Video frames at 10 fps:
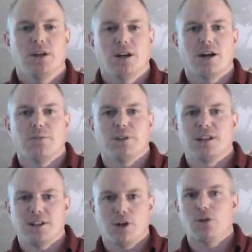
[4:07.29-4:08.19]
And
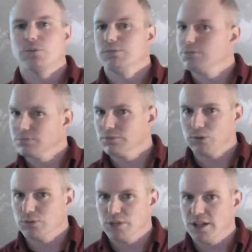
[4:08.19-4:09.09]
they know,
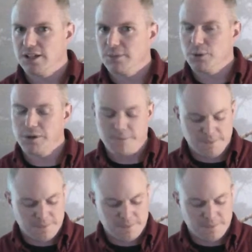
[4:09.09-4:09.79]
don't do that anymore.